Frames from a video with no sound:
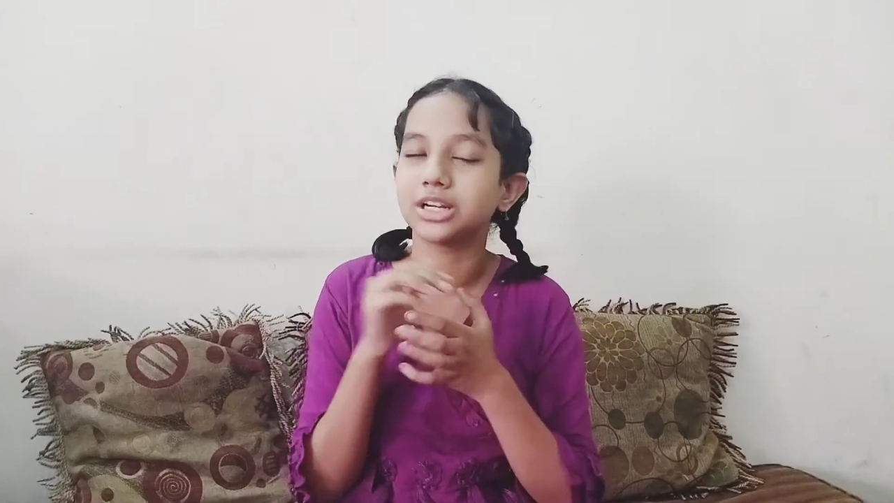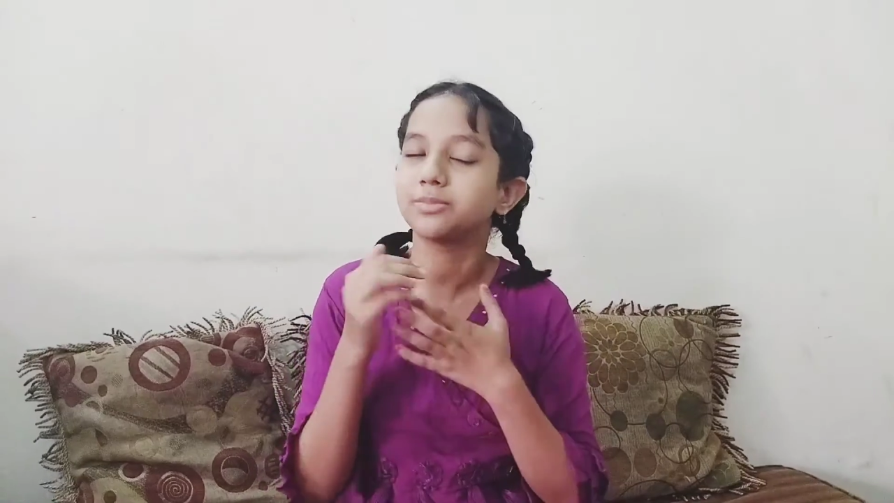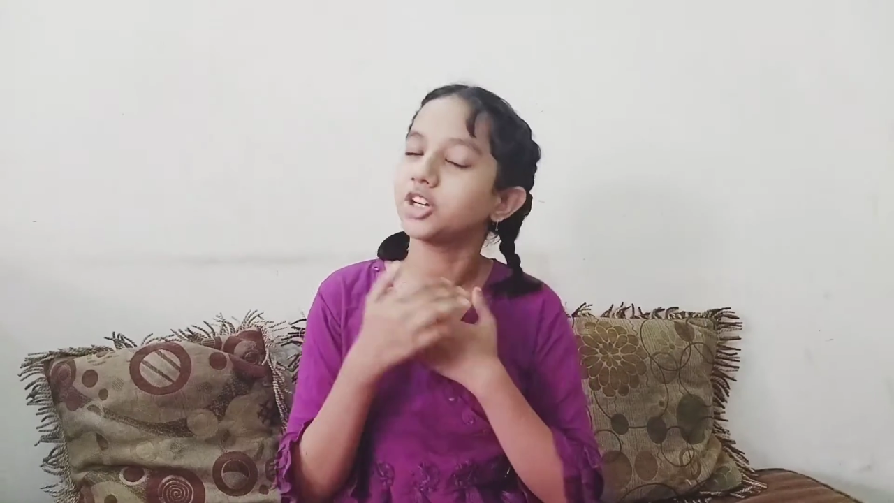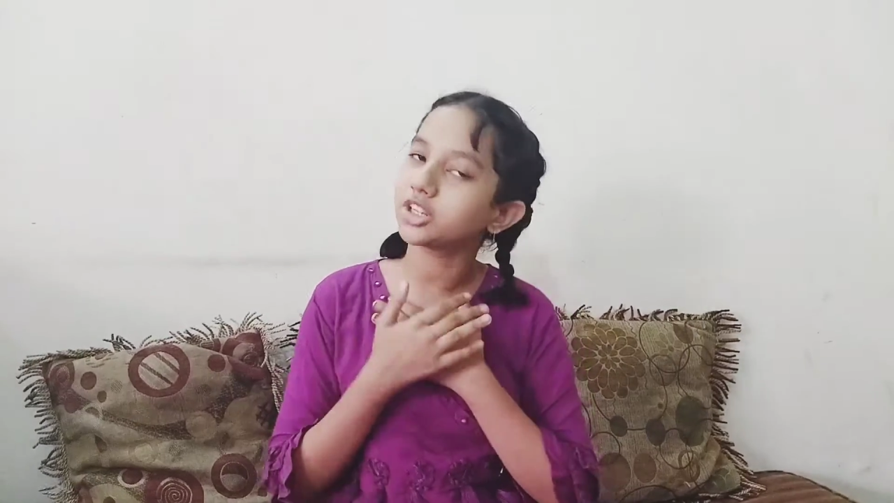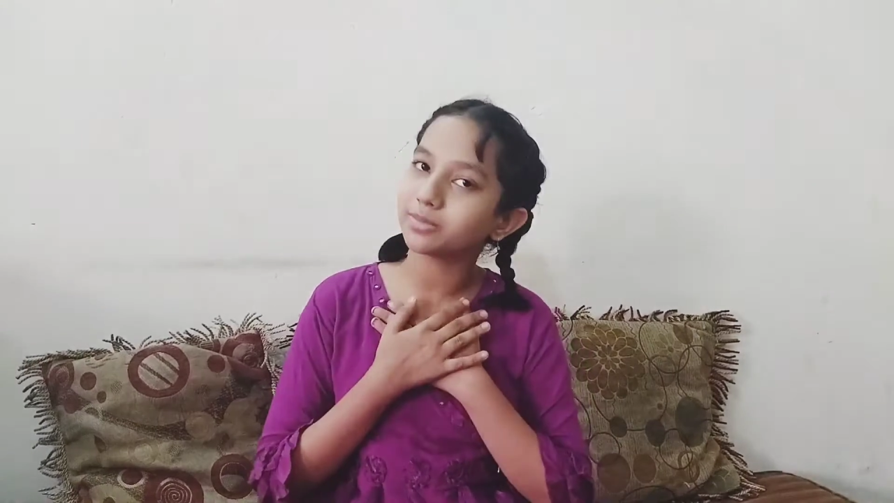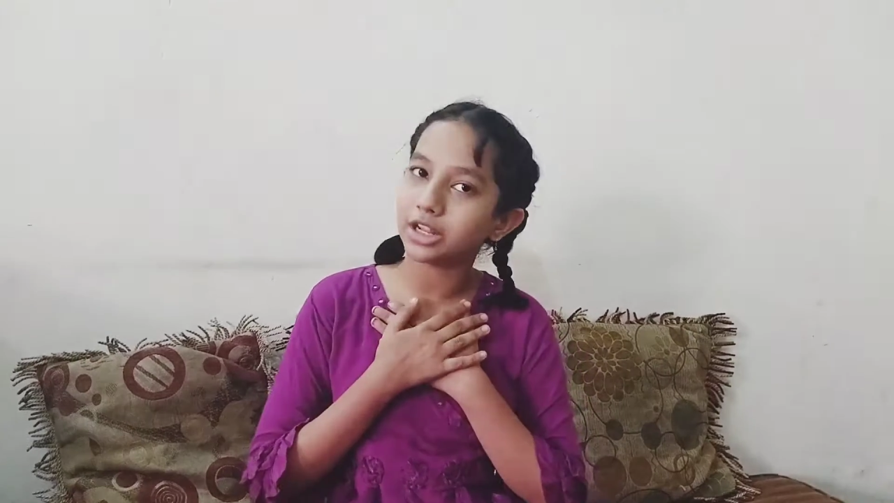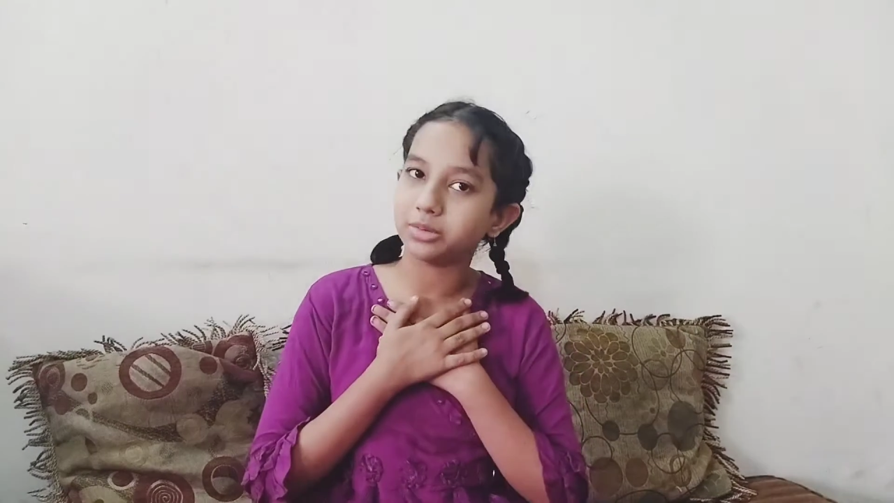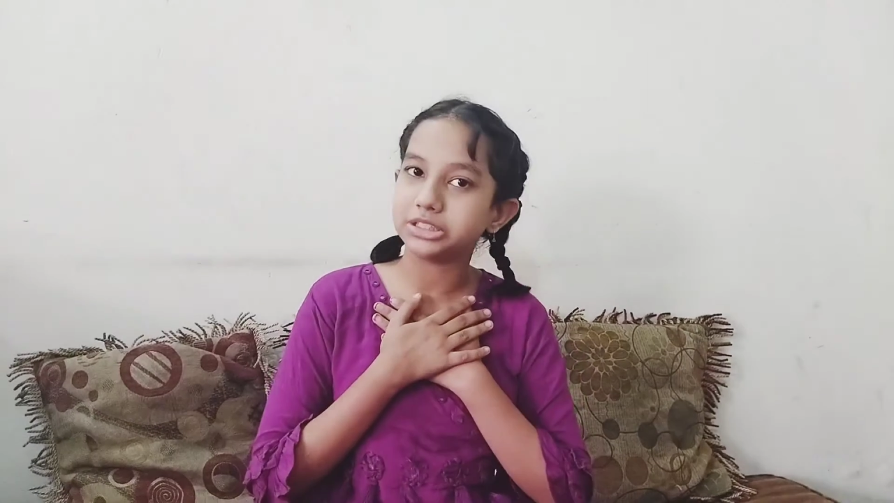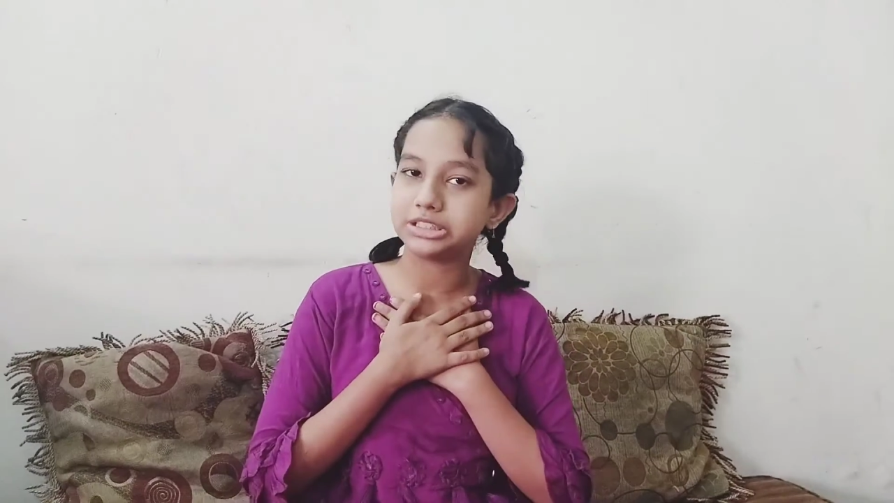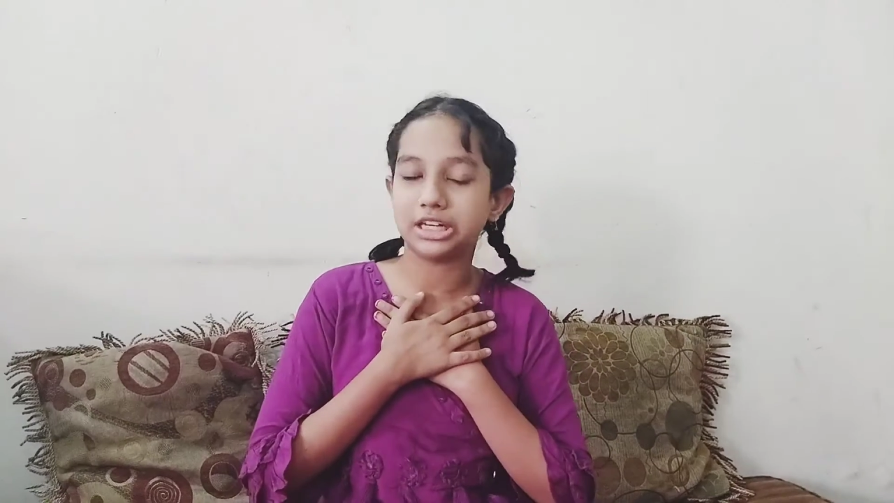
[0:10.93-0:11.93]
Ami onek
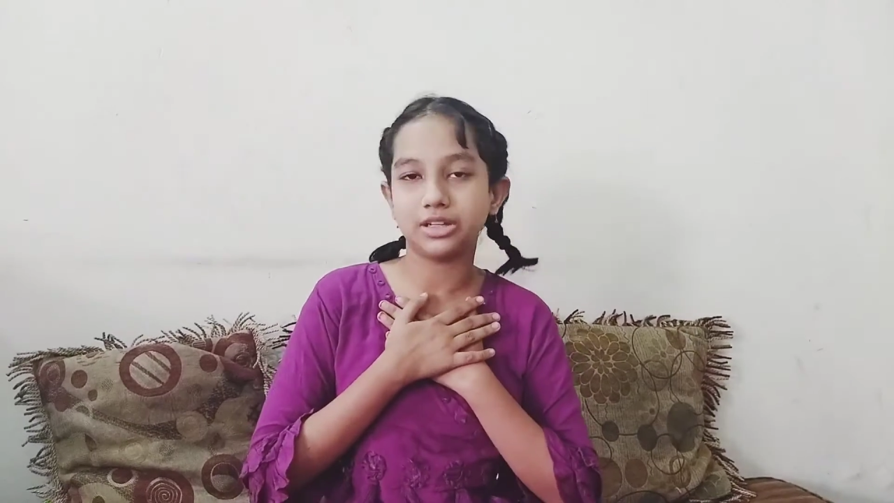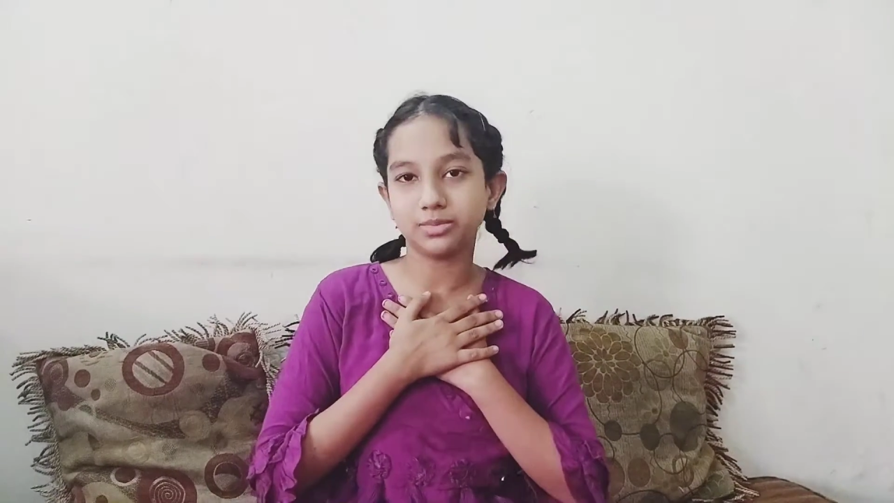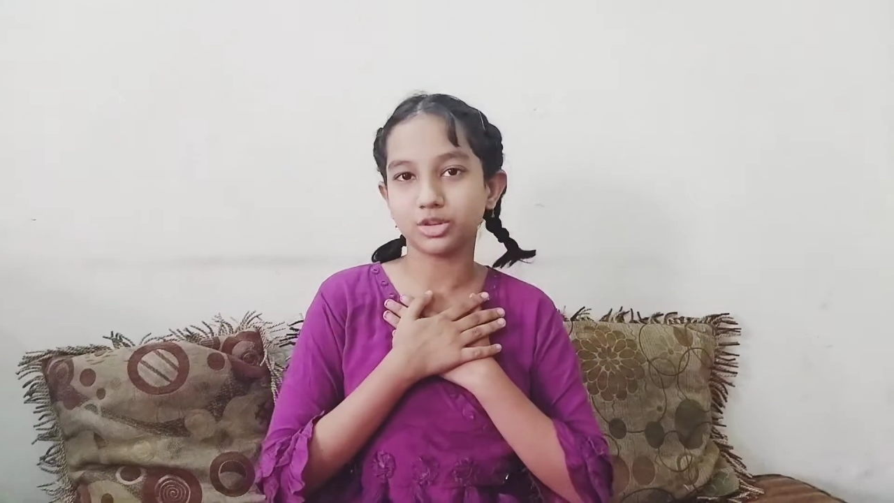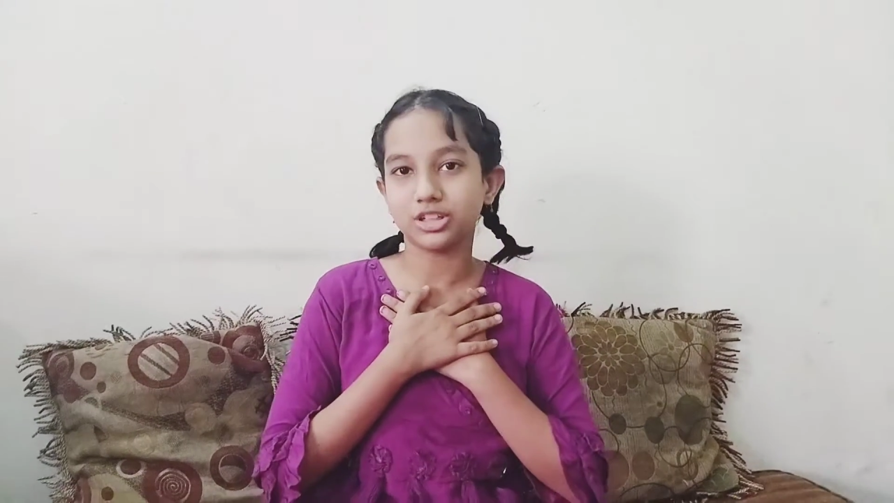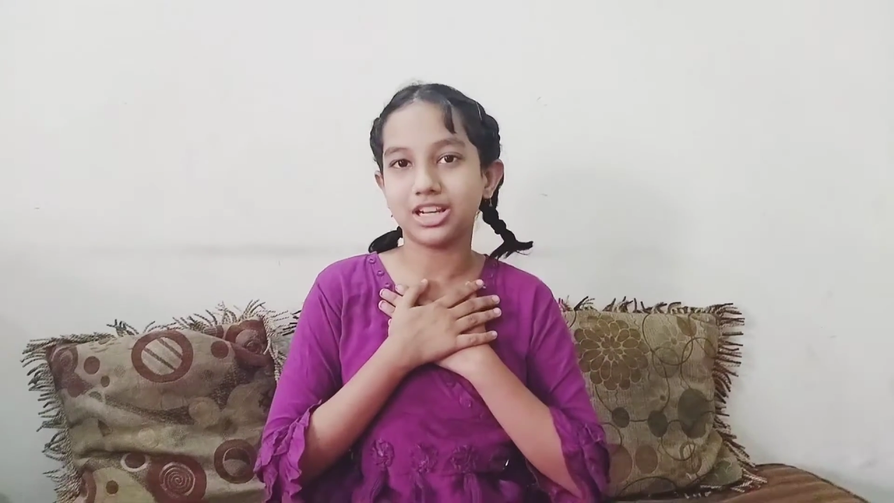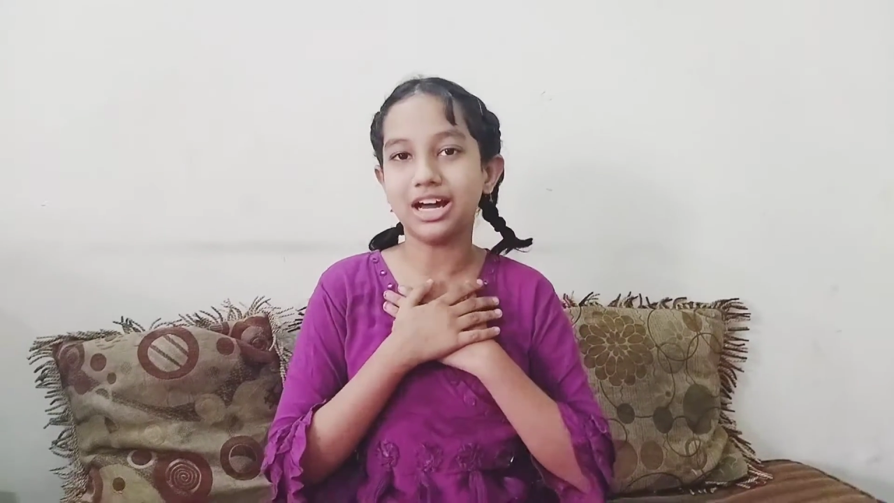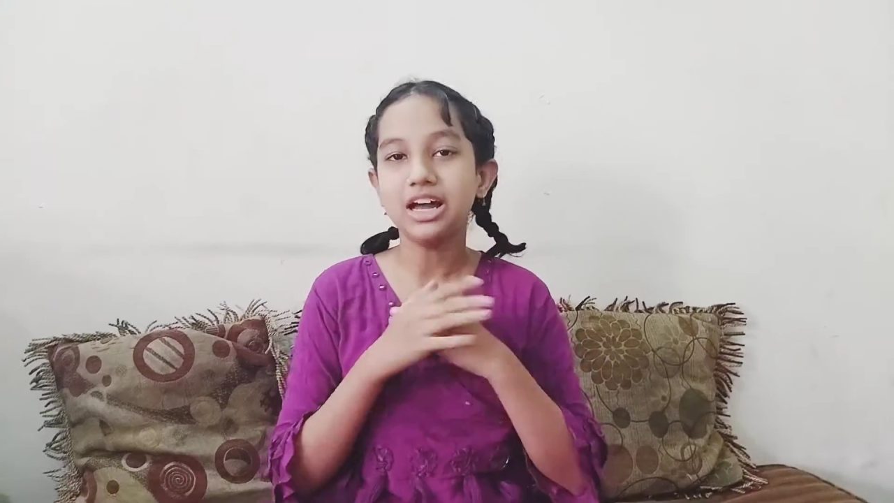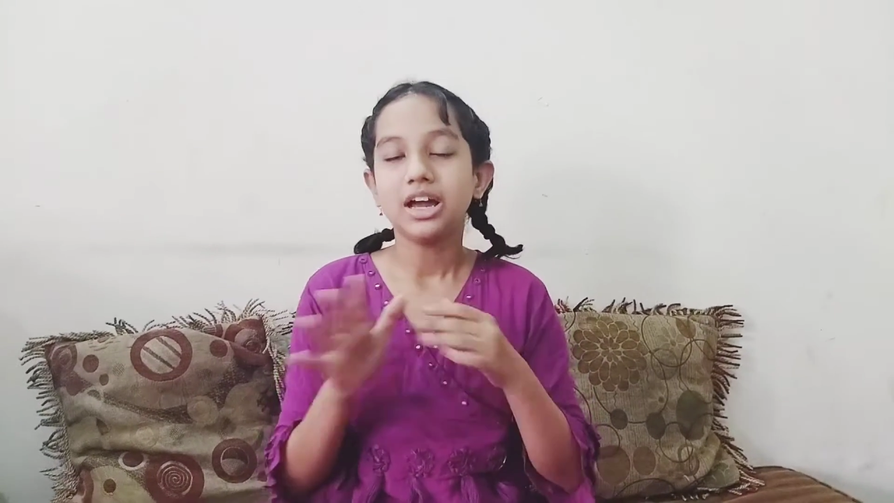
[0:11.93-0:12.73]
bhalo achi, alhamdulillah.